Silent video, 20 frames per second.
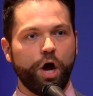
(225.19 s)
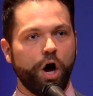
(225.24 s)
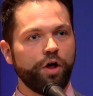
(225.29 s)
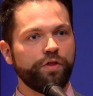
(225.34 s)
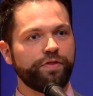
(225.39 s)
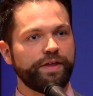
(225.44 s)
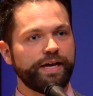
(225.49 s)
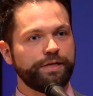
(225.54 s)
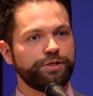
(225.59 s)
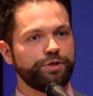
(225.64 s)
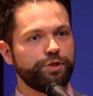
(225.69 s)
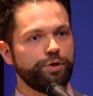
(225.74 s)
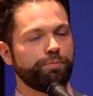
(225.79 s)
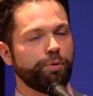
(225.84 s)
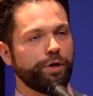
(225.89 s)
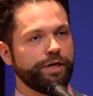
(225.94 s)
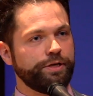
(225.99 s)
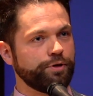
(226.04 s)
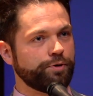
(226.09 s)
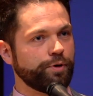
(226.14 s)
All things do
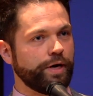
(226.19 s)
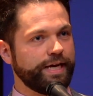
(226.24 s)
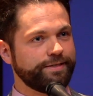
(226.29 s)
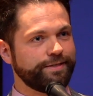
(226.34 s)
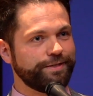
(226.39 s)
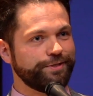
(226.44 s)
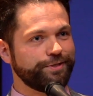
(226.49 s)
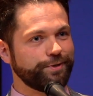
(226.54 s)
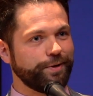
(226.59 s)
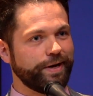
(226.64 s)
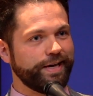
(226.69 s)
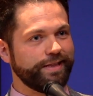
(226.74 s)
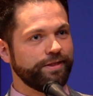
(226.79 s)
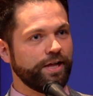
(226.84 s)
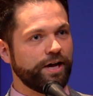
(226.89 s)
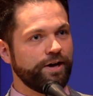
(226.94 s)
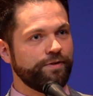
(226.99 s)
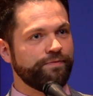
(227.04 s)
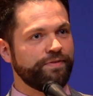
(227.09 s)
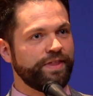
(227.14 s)
point to Christ. And so I
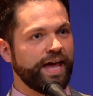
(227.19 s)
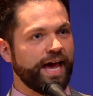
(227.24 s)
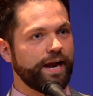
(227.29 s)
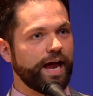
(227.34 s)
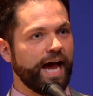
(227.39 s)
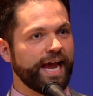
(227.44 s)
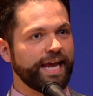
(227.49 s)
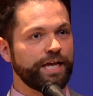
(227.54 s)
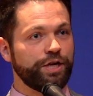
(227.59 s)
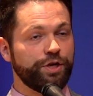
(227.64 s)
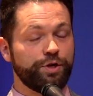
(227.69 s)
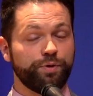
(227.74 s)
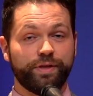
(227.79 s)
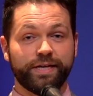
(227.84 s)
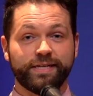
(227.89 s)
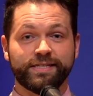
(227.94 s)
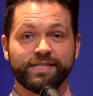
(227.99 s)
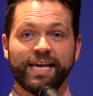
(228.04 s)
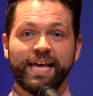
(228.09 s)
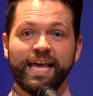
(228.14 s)
love that I can do
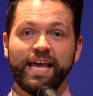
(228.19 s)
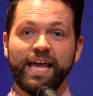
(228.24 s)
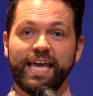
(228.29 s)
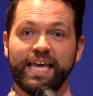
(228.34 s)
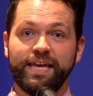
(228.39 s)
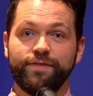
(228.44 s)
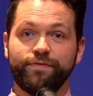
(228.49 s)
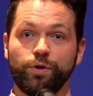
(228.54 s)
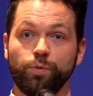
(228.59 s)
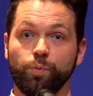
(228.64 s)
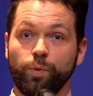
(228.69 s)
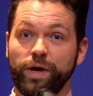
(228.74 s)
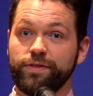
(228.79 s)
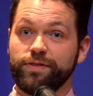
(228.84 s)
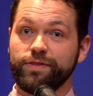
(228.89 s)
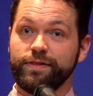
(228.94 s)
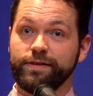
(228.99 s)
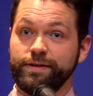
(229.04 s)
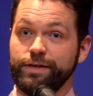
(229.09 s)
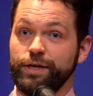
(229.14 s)
this, even
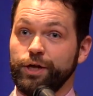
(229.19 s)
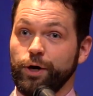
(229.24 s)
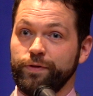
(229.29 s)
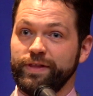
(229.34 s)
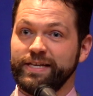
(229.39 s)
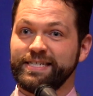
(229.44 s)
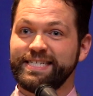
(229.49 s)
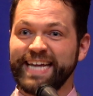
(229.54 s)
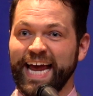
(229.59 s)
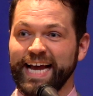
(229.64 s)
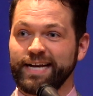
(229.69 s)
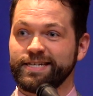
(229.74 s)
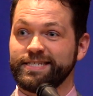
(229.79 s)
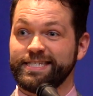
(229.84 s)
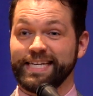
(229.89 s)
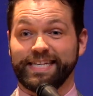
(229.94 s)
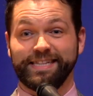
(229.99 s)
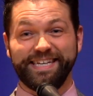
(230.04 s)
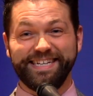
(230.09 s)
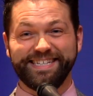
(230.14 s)
with, uh, you know, these
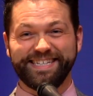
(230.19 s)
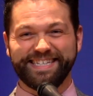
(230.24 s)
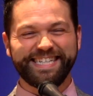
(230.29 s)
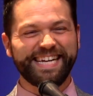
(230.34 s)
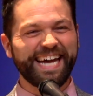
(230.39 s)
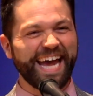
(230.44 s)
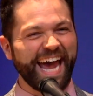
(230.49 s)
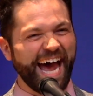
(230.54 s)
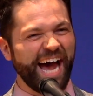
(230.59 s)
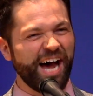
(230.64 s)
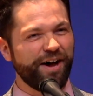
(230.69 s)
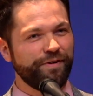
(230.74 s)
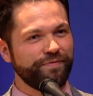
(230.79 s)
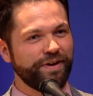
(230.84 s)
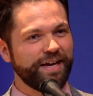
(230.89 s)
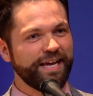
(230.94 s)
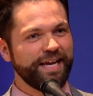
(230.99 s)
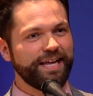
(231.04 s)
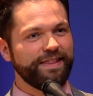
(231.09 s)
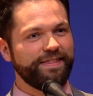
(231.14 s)
texts at least
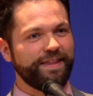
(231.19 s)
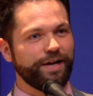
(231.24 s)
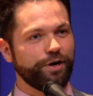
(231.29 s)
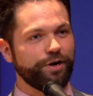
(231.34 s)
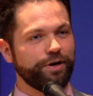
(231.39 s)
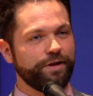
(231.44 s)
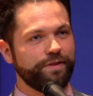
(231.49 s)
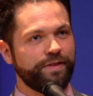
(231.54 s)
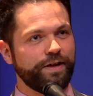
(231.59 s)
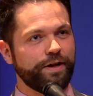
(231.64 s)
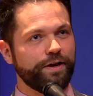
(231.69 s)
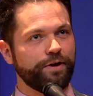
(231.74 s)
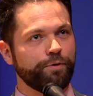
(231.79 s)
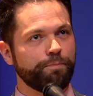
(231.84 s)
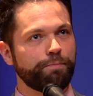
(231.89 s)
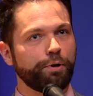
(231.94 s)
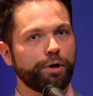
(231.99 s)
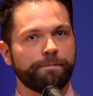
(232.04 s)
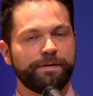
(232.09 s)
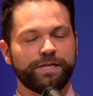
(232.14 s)
have their, their
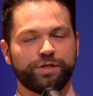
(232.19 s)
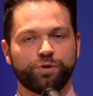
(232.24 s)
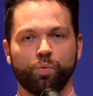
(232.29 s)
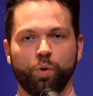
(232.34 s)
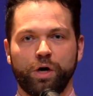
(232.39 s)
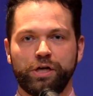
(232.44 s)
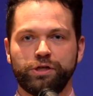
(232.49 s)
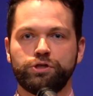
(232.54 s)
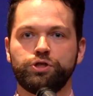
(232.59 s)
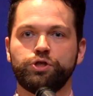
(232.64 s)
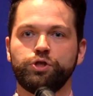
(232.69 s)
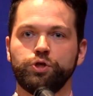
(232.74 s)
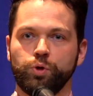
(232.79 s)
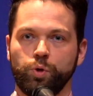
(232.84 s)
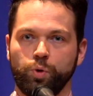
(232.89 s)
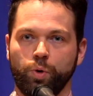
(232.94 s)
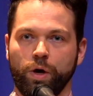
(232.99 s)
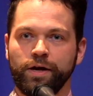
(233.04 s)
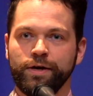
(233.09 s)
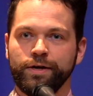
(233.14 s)
purpose was
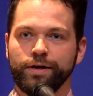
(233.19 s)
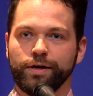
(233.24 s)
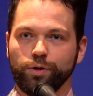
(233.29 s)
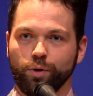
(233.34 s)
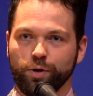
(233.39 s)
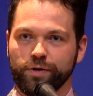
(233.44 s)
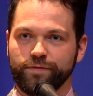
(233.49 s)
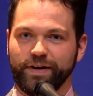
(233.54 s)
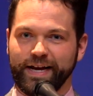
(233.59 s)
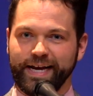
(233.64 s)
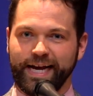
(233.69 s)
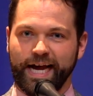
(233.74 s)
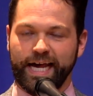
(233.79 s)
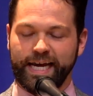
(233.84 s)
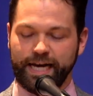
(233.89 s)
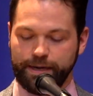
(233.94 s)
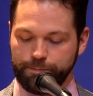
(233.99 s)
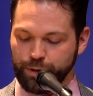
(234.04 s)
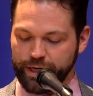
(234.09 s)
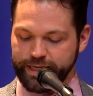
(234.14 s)
to glorify
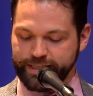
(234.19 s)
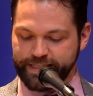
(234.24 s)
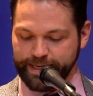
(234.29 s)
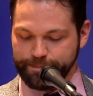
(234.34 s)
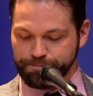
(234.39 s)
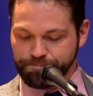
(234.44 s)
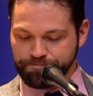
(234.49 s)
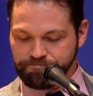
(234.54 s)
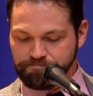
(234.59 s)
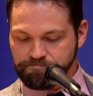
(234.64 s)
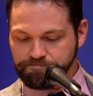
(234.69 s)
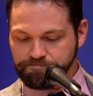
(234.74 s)
God and praise Him.